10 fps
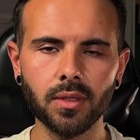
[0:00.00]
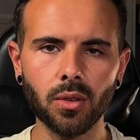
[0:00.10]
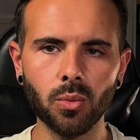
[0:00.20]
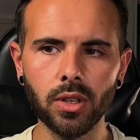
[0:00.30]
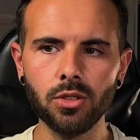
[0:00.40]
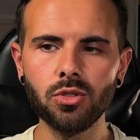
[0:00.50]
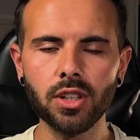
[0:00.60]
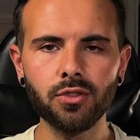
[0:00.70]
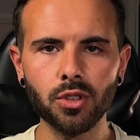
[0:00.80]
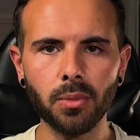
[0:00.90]
When you
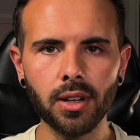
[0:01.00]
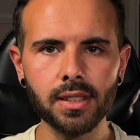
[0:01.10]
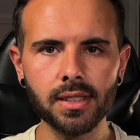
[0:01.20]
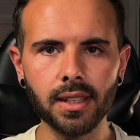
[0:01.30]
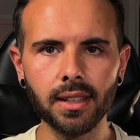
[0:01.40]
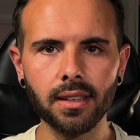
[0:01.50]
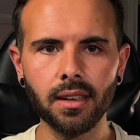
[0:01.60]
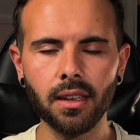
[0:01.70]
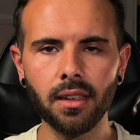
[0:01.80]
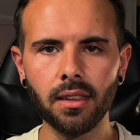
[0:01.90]
shift your mindset,
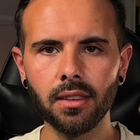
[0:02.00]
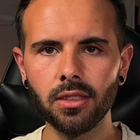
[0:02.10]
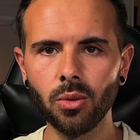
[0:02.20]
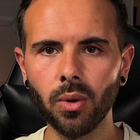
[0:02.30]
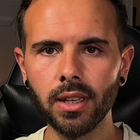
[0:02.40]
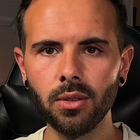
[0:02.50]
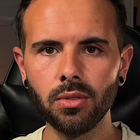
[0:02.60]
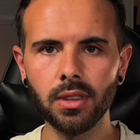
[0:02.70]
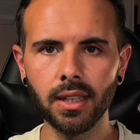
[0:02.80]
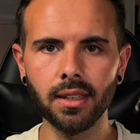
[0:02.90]
the way you
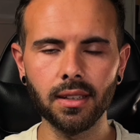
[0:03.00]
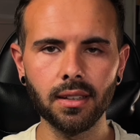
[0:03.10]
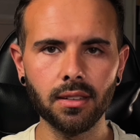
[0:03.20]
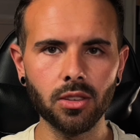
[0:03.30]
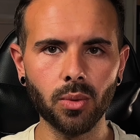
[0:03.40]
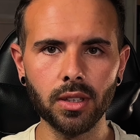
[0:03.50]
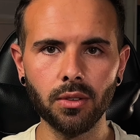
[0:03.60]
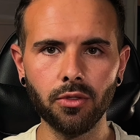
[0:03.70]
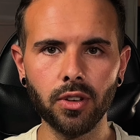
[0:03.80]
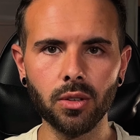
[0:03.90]
think, the way you
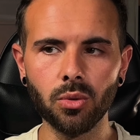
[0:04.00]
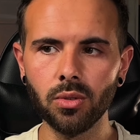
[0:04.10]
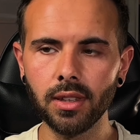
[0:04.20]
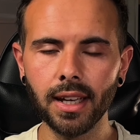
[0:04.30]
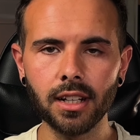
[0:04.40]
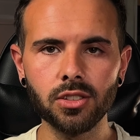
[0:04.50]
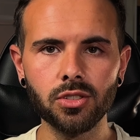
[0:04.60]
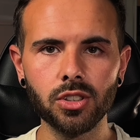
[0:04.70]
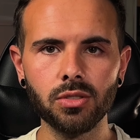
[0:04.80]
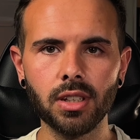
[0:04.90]
feel, the actions
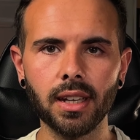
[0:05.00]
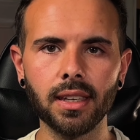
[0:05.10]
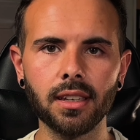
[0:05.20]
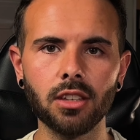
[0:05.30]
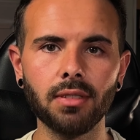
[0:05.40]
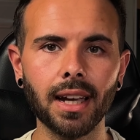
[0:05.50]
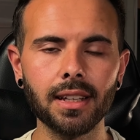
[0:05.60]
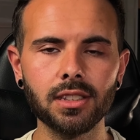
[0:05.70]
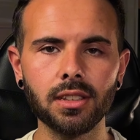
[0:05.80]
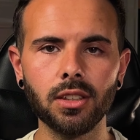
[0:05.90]
you take, the
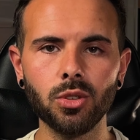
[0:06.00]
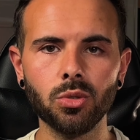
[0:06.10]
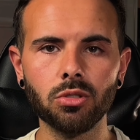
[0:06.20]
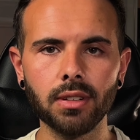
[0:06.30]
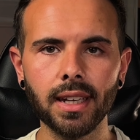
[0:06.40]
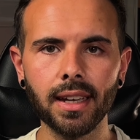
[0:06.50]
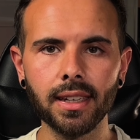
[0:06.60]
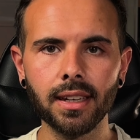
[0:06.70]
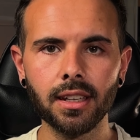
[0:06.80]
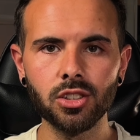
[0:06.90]
reality that you create
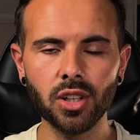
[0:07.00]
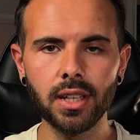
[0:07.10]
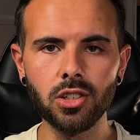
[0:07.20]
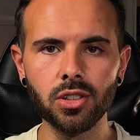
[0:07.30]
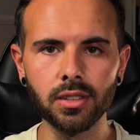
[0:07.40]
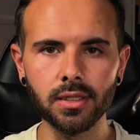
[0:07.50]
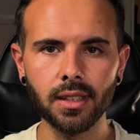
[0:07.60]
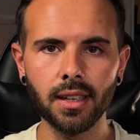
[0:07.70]
changes.